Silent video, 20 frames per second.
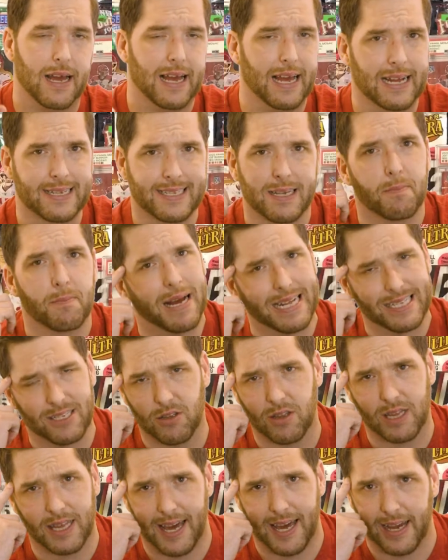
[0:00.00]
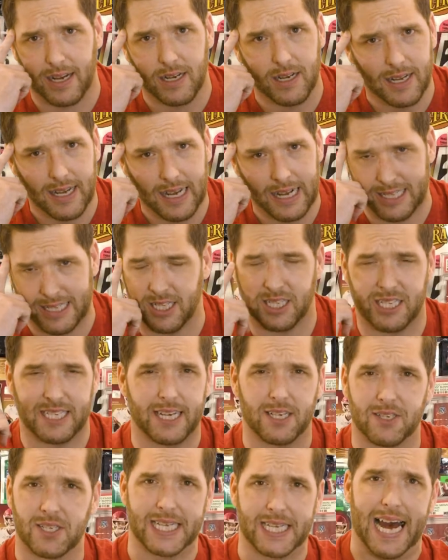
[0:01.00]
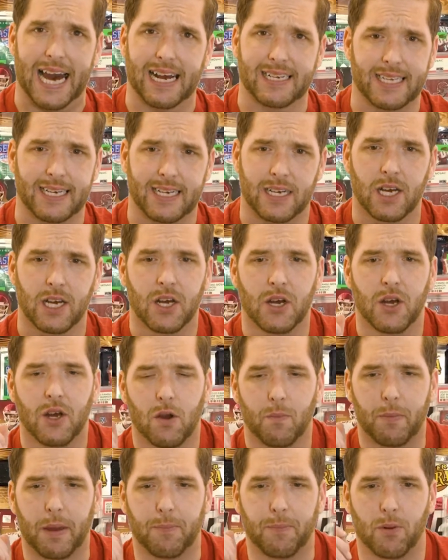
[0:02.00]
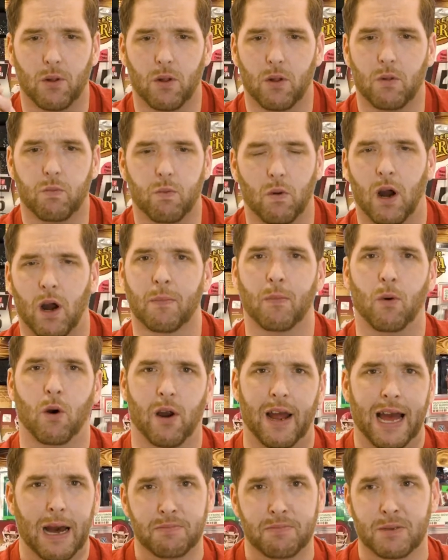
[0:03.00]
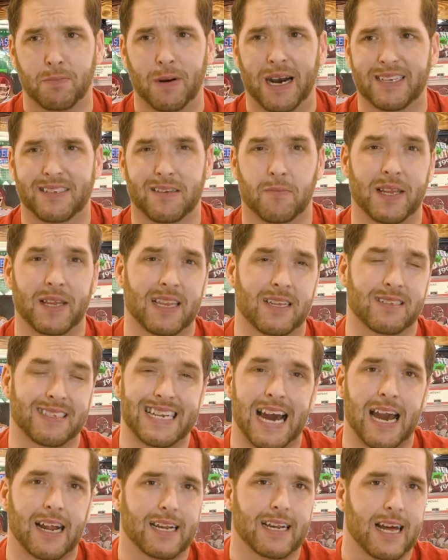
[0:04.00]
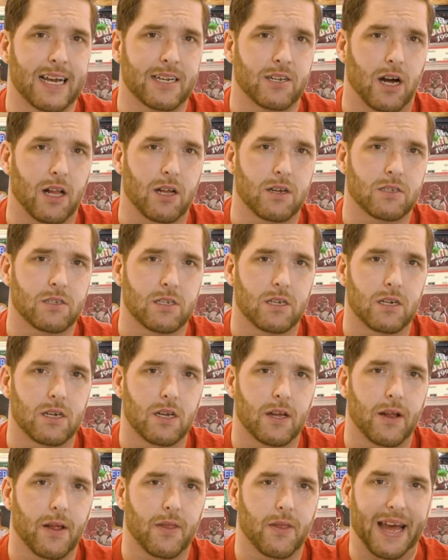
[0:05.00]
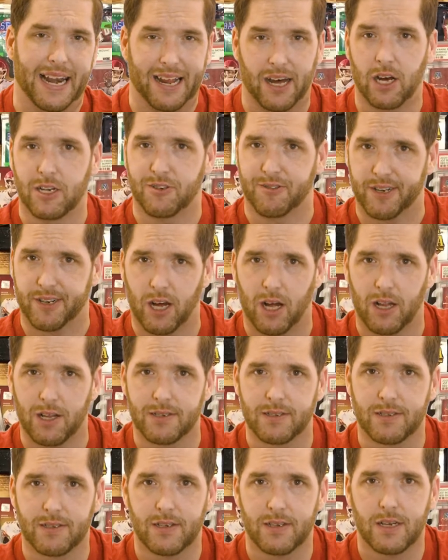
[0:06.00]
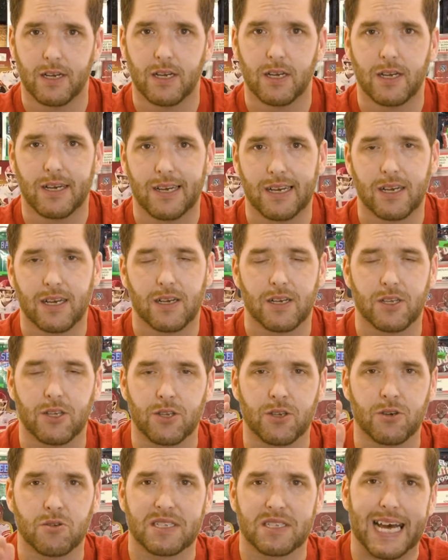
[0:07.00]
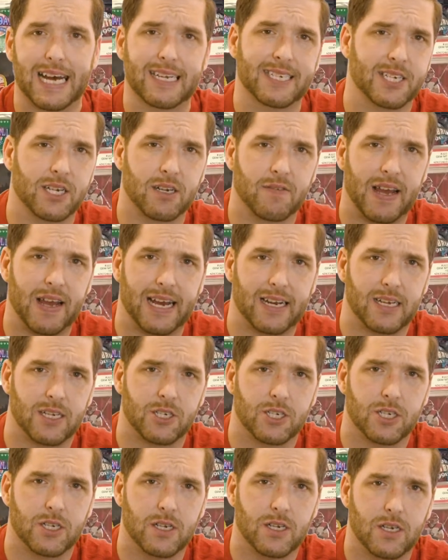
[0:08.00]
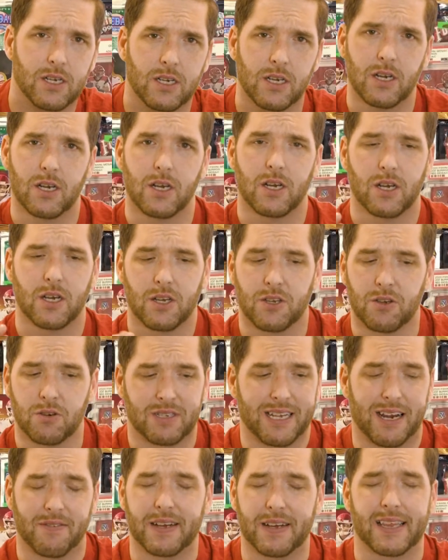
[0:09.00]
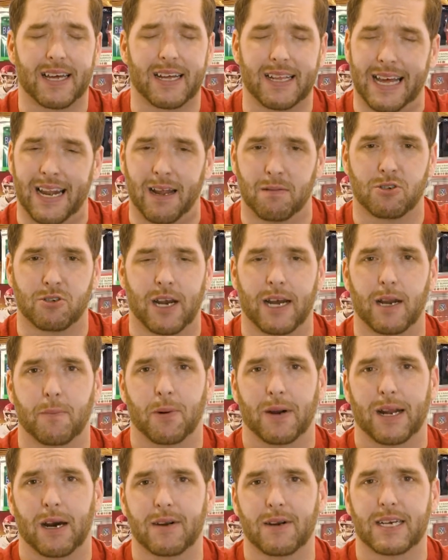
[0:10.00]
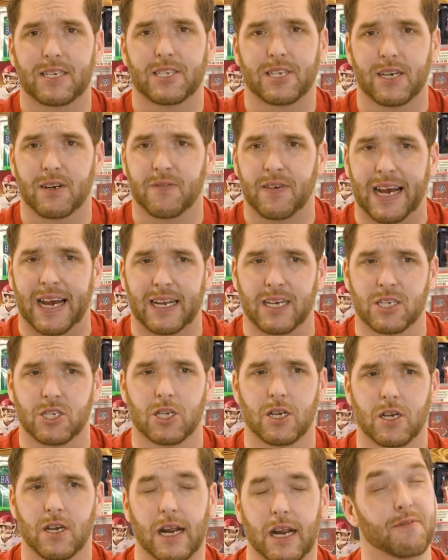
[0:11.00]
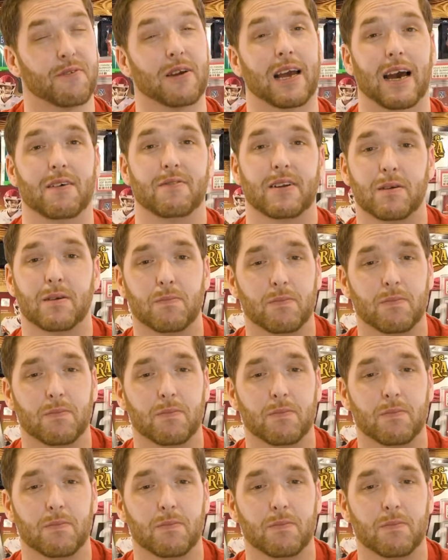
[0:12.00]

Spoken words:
It's a mental thing. It's a sales tactic. People are more apt to buy something that's $99 than $100. Use that to your advantage. Use everything that I'm trying to put out here to your advantage. And if you have